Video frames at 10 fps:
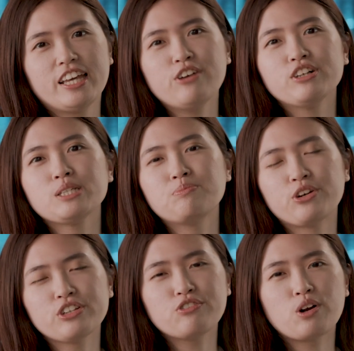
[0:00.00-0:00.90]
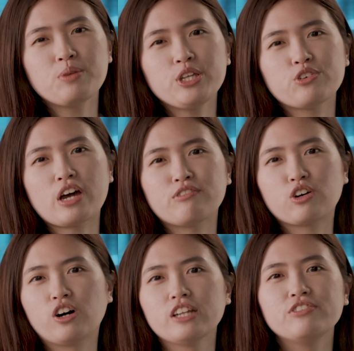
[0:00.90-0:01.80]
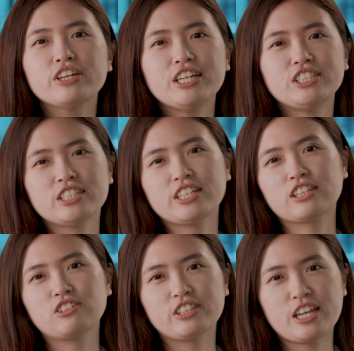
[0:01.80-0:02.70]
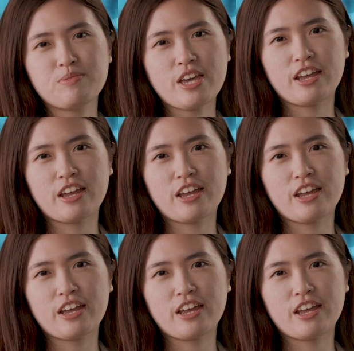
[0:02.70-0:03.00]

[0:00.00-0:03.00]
It was important for me to have a qualification that could take me